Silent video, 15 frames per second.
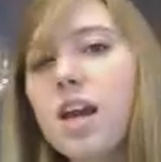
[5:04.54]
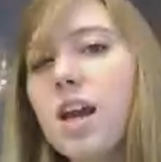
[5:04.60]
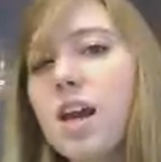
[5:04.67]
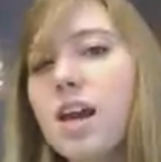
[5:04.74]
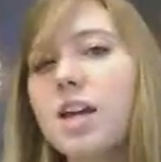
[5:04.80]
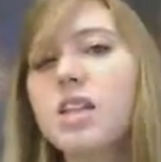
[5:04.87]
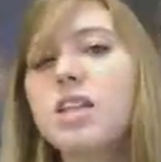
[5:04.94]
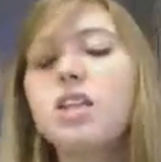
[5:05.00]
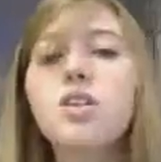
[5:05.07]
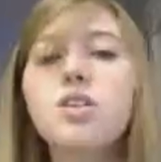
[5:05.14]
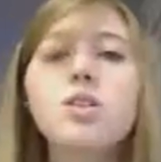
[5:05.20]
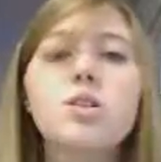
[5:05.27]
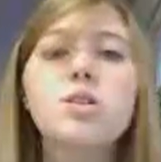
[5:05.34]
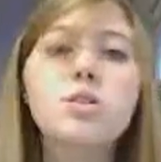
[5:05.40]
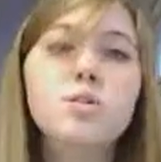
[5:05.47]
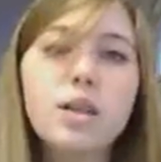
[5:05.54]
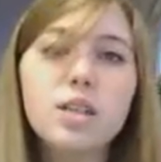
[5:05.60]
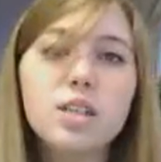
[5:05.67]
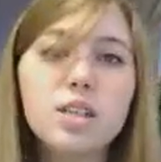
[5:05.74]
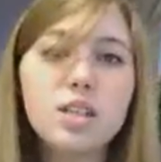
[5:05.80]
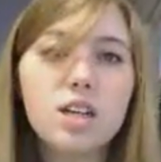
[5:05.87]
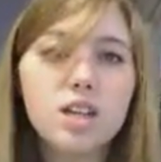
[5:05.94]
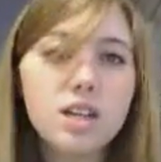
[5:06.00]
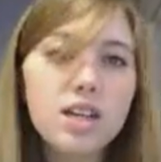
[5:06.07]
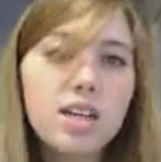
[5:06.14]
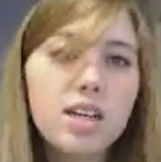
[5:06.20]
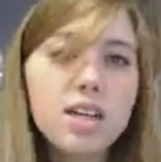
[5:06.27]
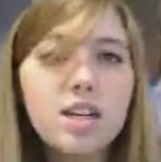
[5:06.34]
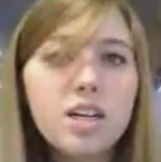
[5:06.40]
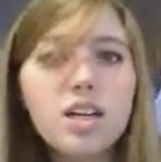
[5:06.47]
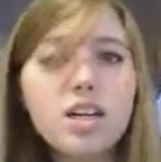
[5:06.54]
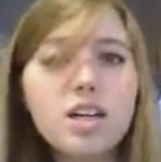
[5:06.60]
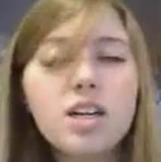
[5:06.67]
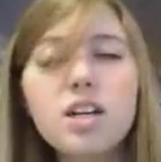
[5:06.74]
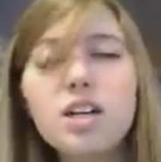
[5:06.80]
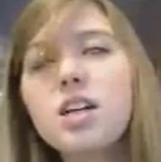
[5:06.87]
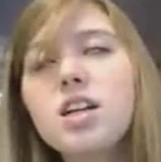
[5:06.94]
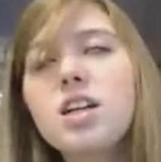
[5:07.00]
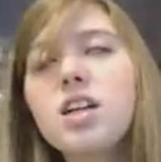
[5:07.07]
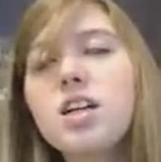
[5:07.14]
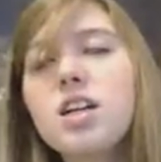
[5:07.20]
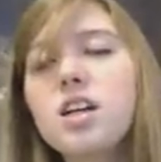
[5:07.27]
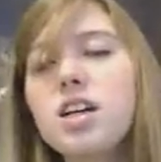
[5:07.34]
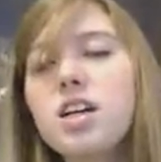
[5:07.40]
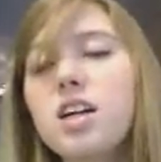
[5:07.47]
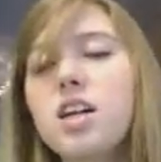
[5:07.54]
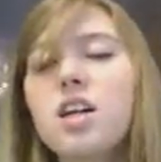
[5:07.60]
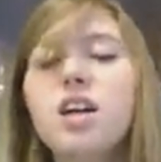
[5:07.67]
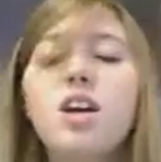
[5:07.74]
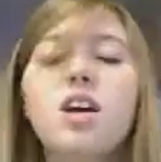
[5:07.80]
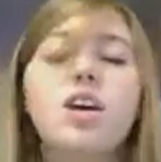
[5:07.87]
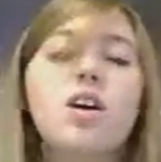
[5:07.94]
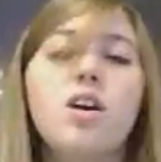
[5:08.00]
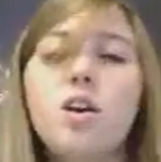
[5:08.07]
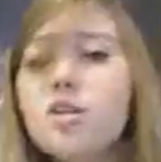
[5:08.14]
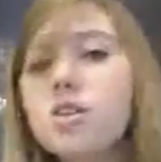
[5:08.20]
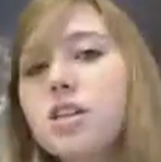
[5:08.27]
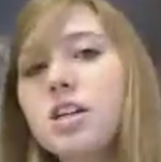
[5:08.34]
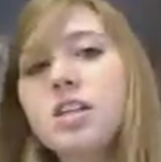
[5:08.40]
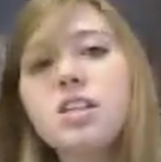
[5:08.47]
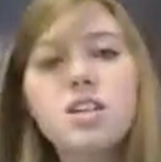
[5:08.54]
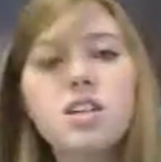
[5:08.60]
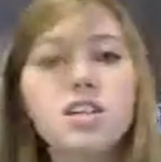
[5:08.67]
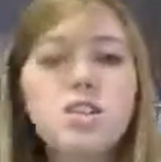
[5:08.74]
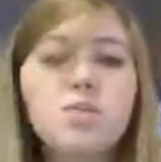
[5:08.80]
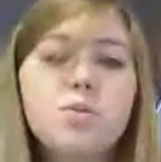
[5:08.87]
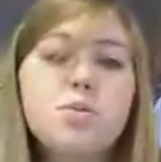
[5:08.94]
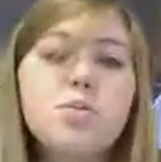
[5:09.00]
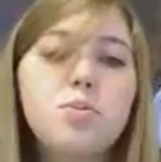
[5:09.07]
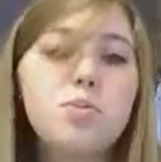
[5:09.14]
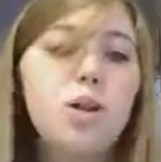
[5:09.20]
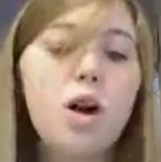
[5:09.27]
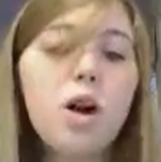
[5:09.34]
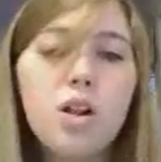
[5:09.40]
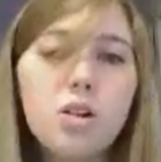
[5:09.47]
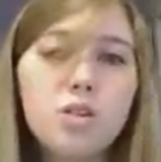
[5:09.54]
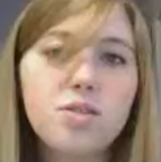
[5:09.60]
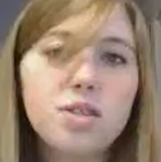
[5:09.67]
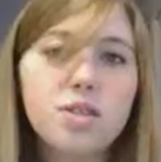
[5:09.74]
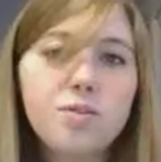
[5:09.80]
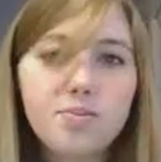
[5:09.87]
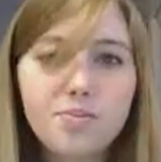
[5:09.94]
and the Lord would raise another leader. Whole thing starts all over.